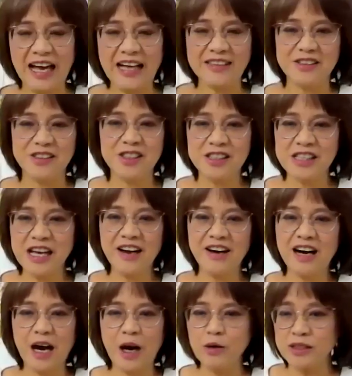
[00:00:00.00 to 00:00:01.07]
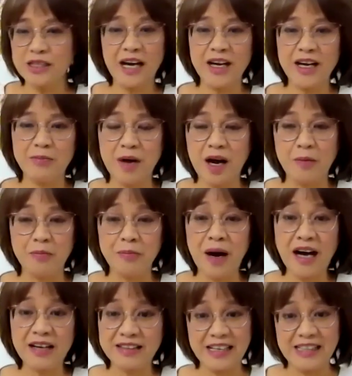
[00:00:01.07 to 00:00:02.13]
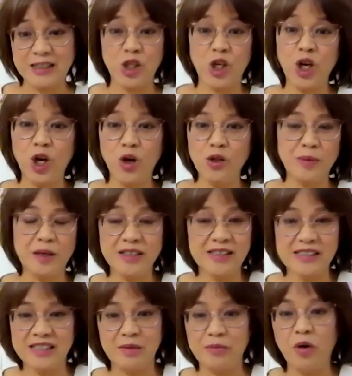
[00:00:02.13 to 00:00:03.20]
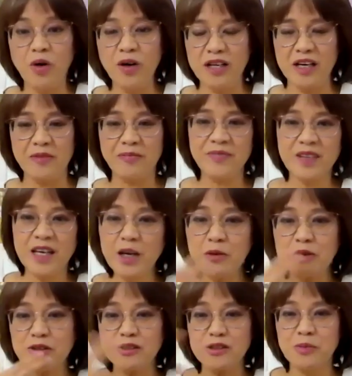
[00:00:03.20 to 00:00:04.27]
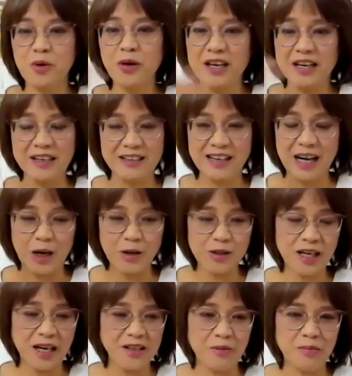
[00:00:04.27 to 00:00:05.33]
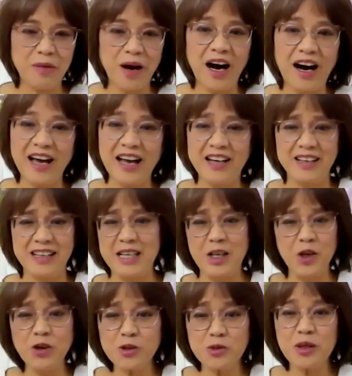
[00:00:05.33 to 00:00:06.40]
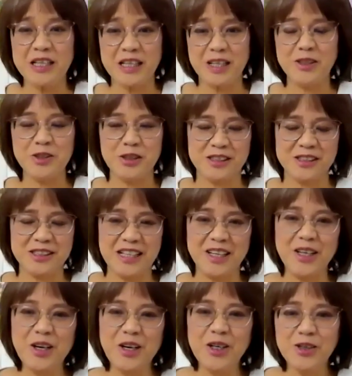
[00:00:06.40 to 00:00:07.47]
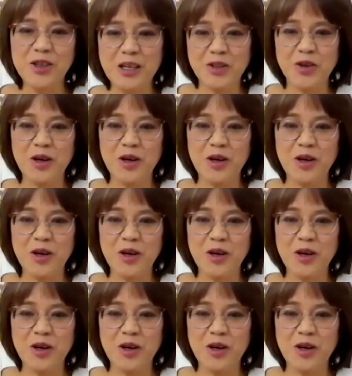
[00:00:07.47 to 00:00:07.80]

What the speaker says: at the stair outside a bar that is closed because it's the morning. He was just smoking outside the bar and he looks really interesting. So I took